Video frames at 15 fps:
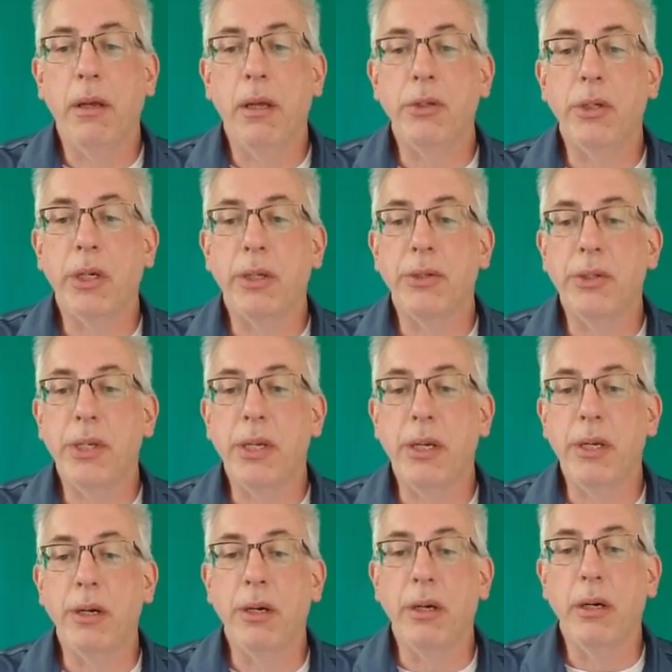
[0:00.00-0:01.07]
as you can see
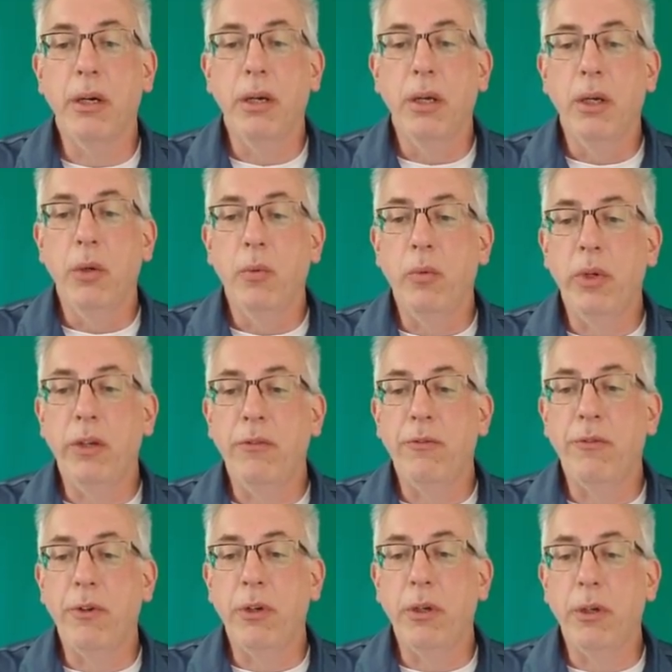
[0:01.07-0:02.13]
here.
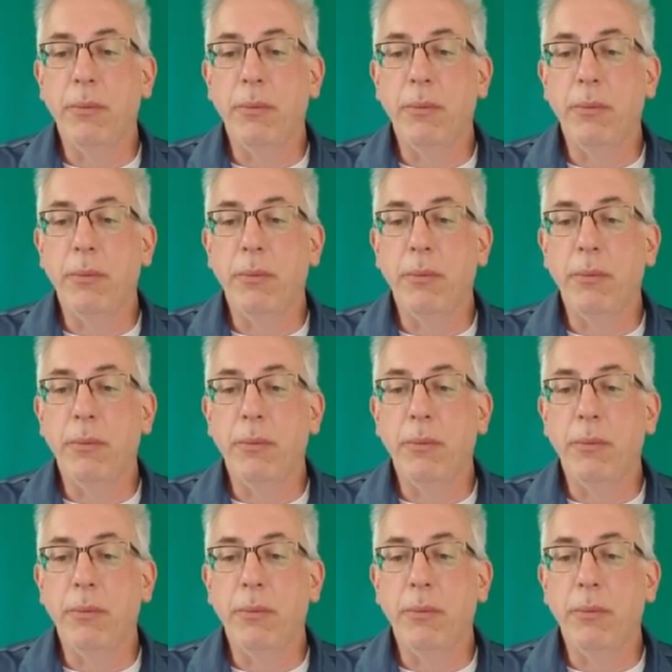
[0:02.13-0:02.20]
We've